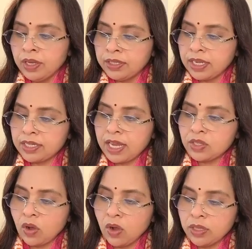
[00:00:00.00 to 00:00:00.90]
chastised
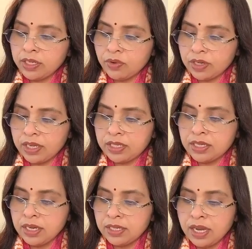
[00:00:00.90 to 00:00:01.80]
all the devotees,
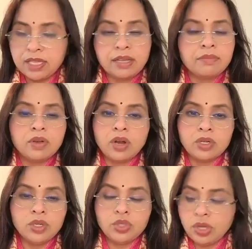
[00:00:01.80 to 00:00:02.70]
telling them
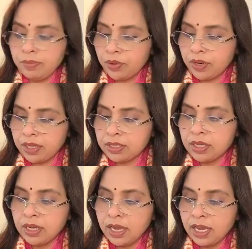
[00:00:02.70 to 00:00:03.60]
not to show impudence
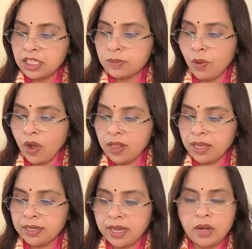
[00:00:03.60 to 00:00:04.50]
and spoil the
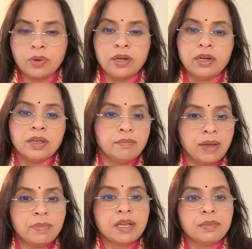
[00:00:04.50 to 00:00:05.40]
entire world by
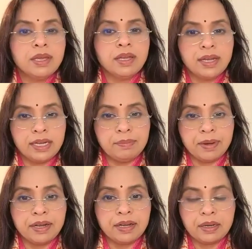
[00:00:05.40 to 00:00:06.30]
becoming
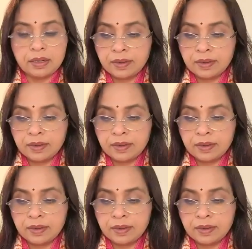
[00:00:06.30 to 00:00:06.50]
independent.